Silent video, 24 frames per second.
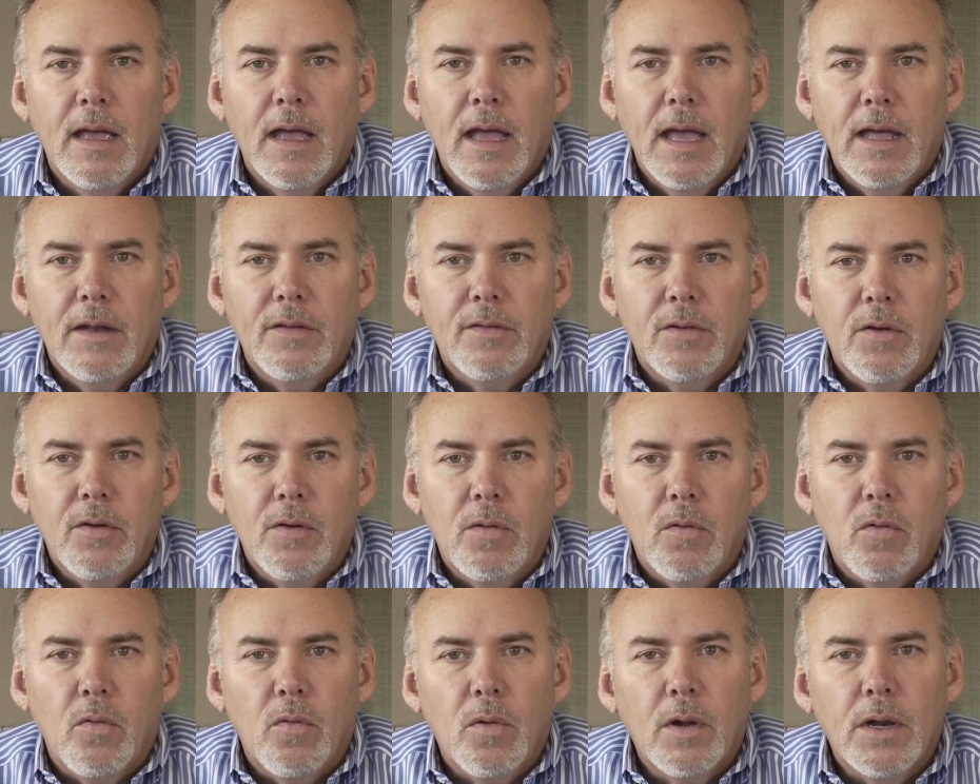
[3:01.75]
And so
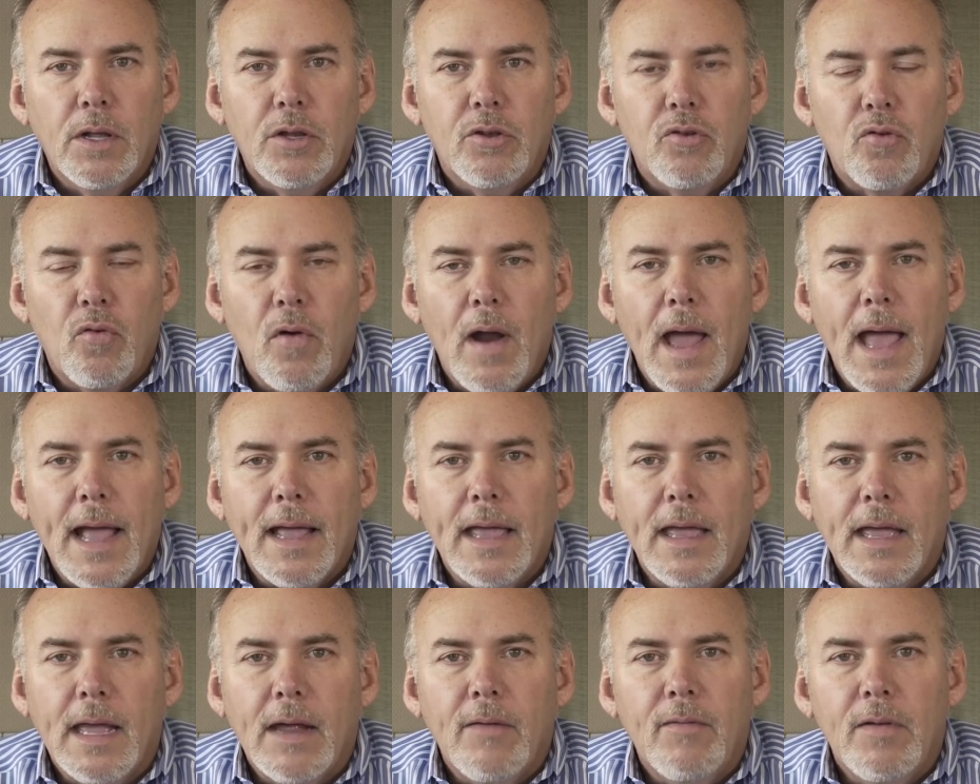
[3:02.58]
you were really
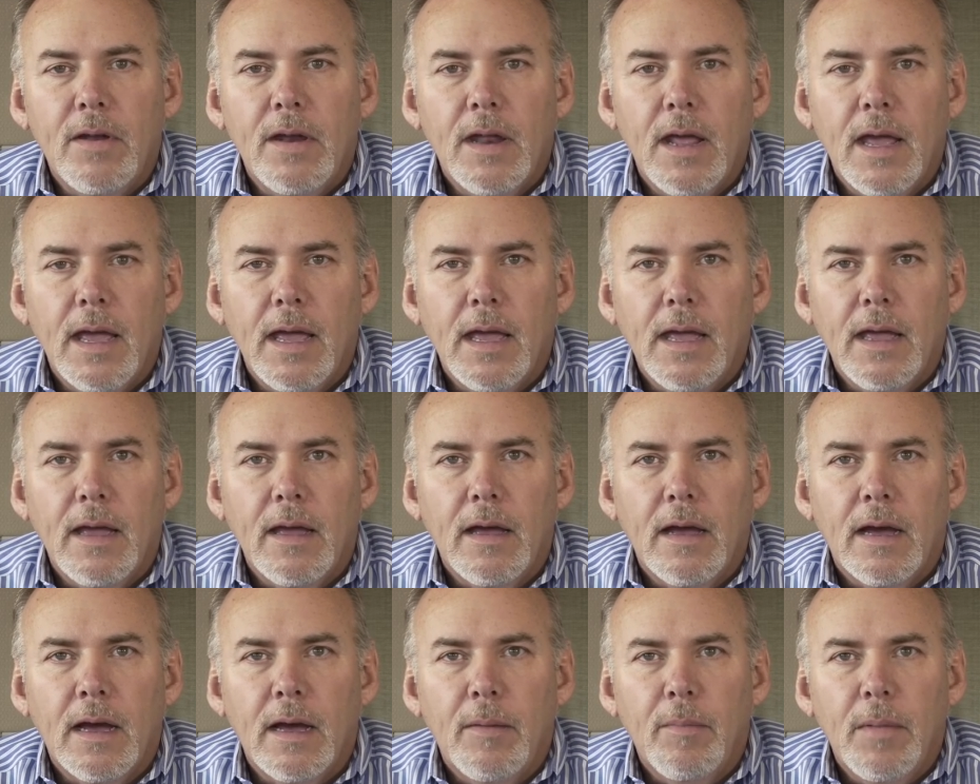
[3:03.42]
tracking every day
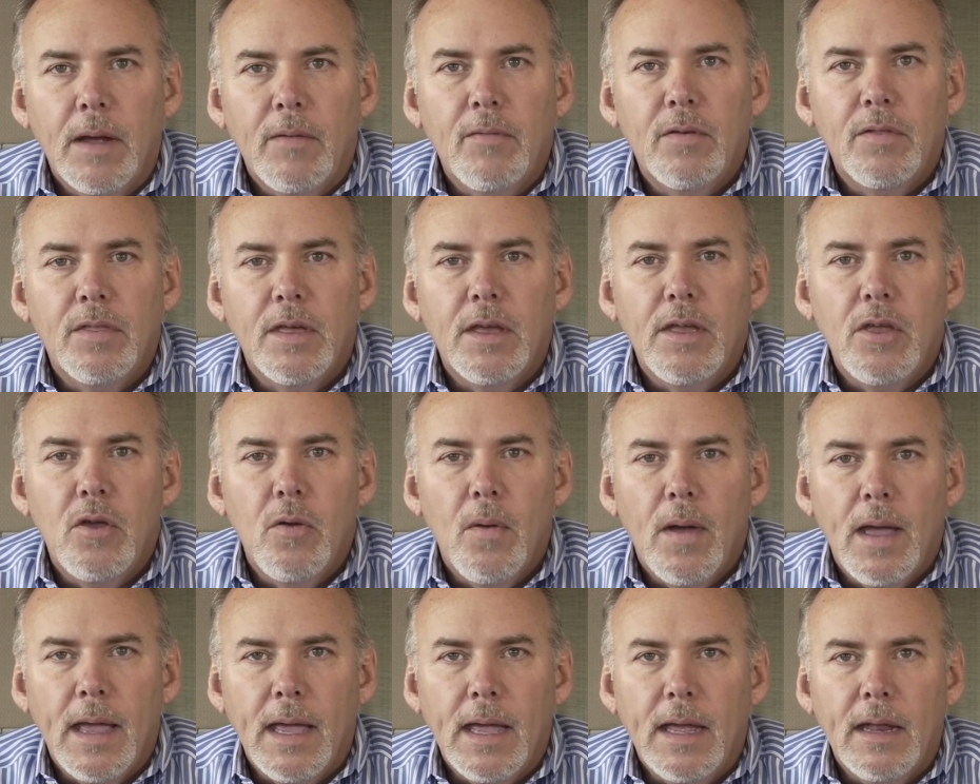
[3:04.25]
everything you
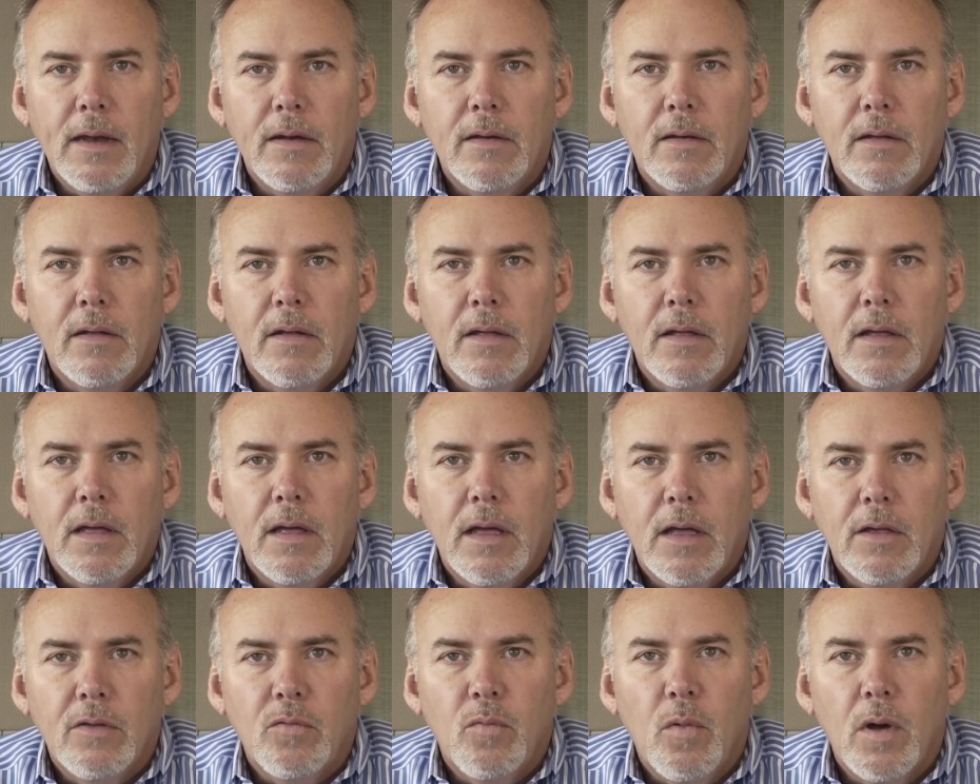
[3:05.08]
ate,
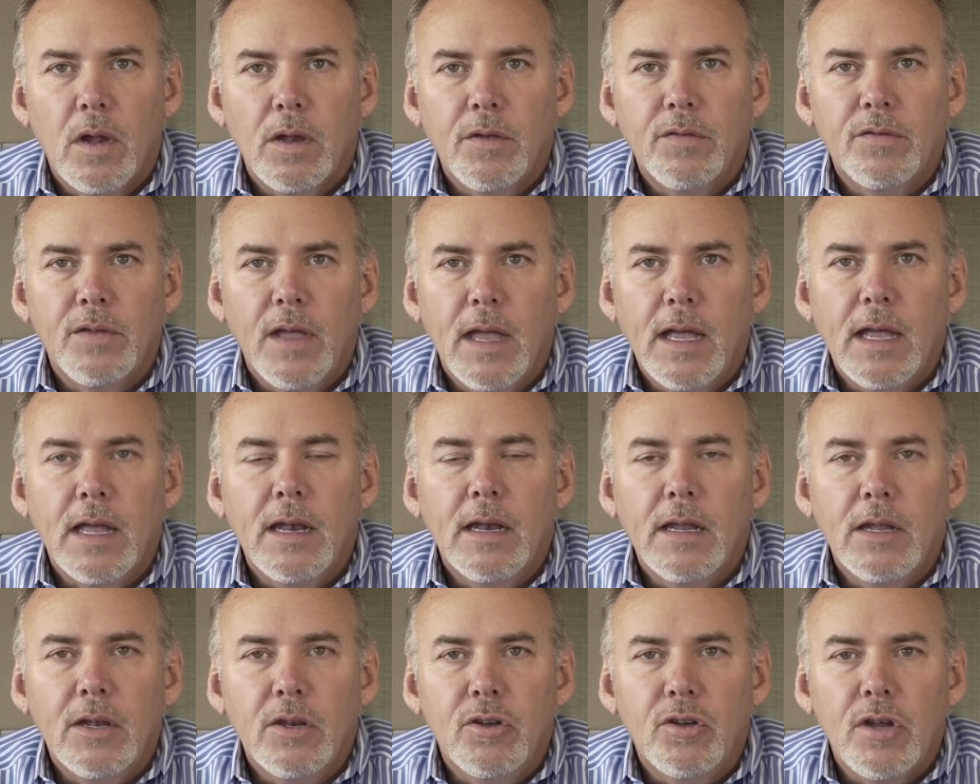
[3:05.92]
as well as taking
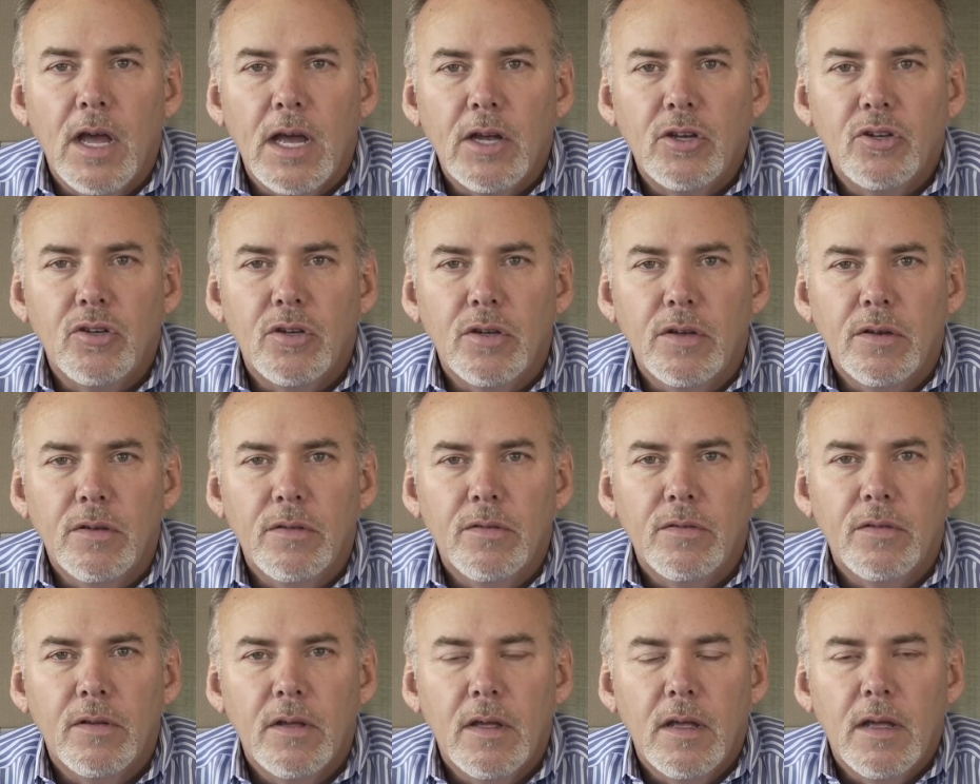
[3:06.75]
the
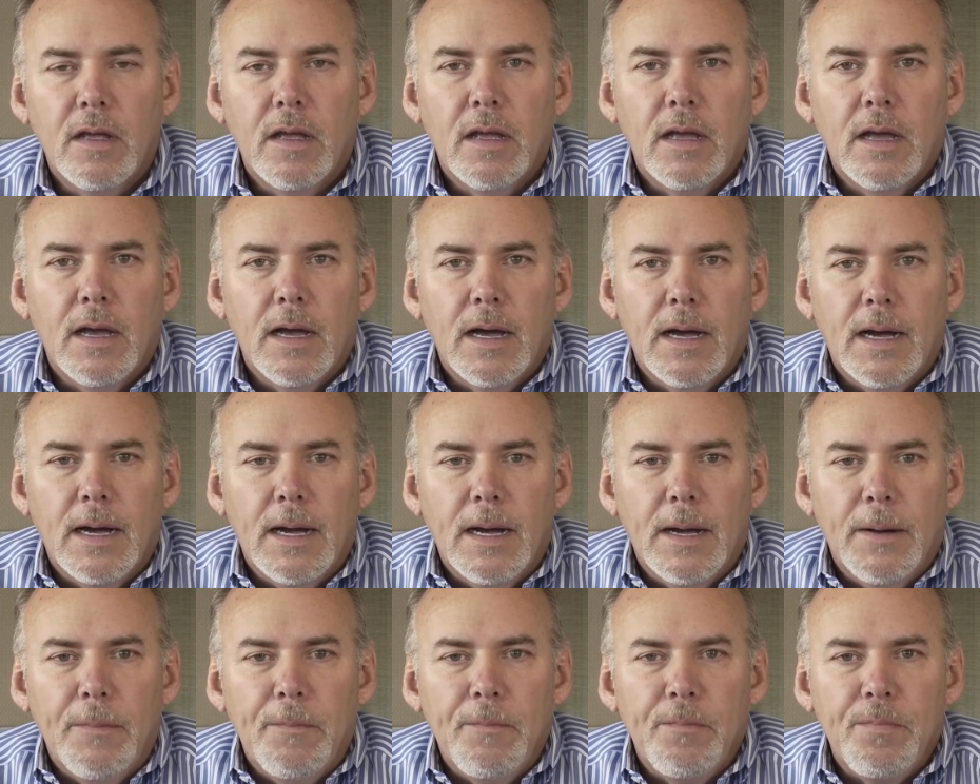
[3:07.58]
injections.
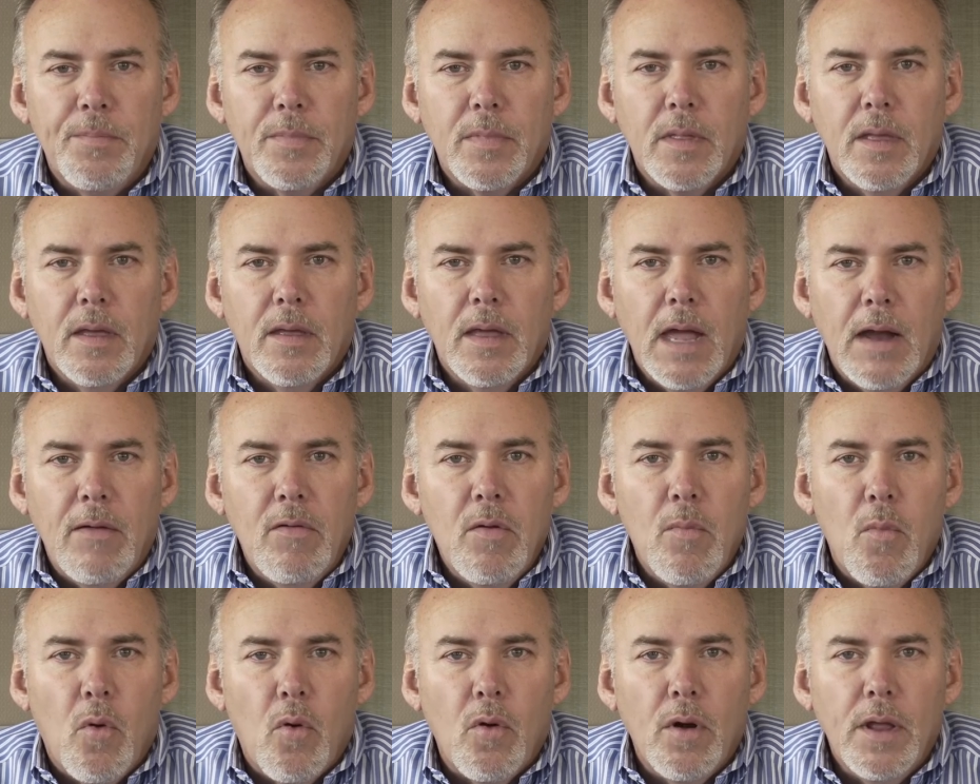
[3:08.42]

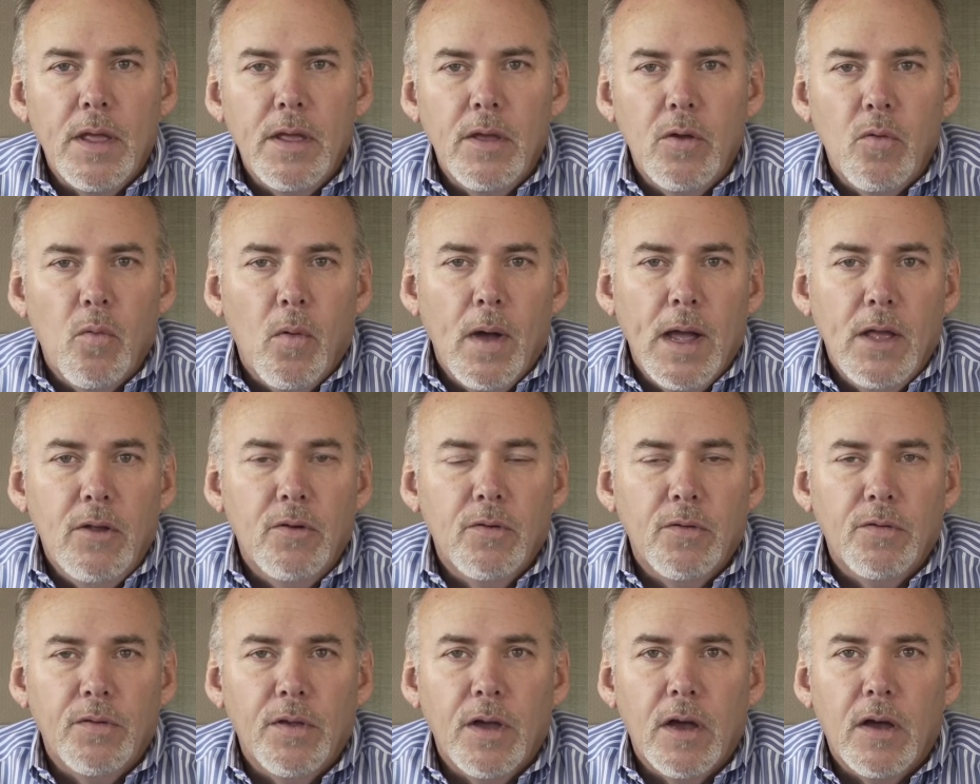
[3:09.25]
Every morning you weighed
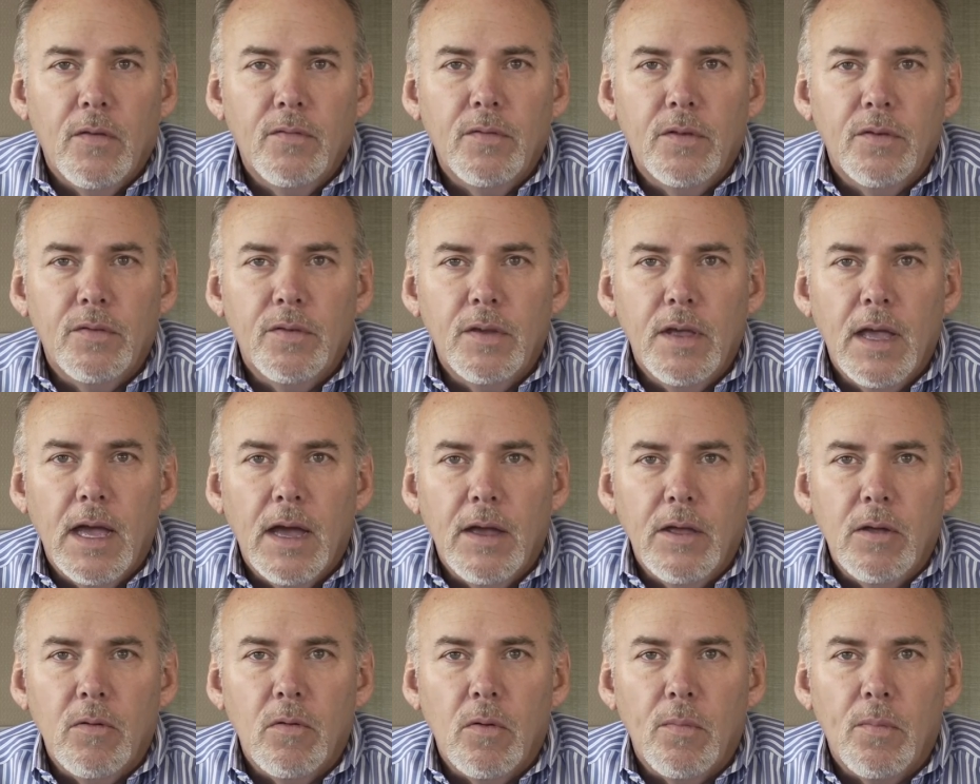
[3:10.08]
yourself to see how
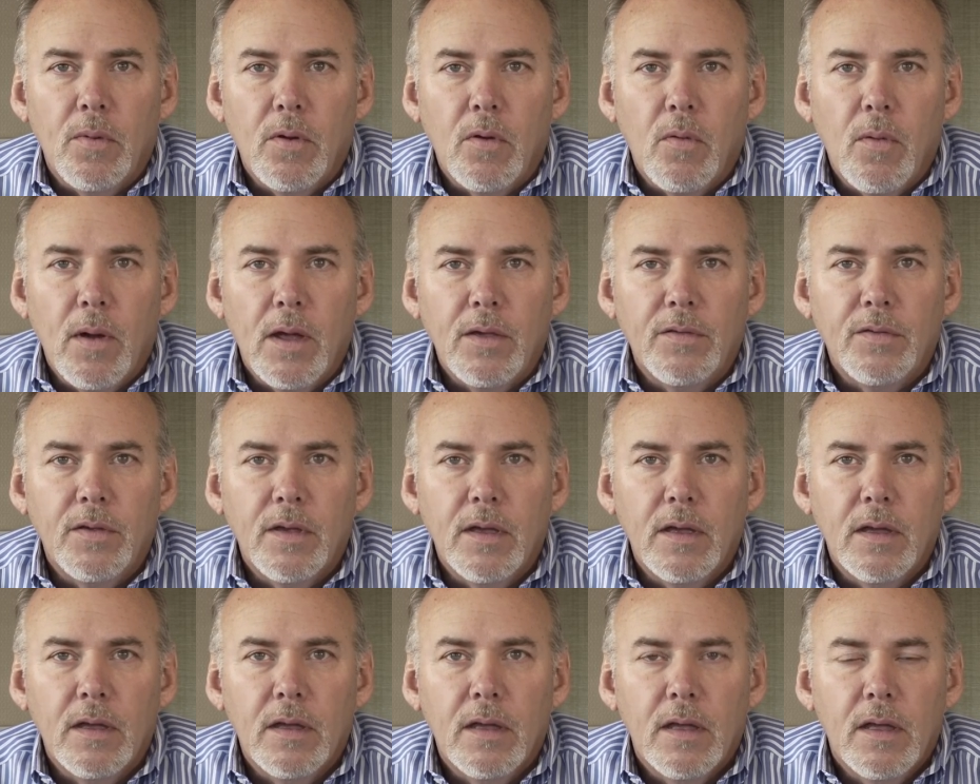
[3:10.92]
you were
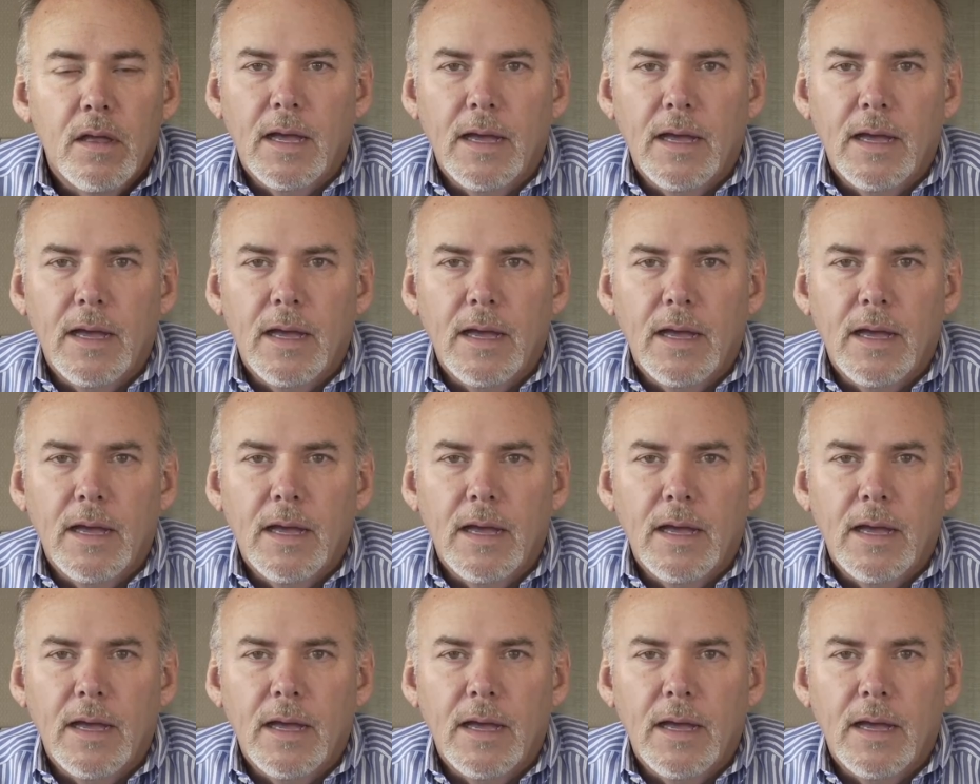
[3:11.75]
progressing.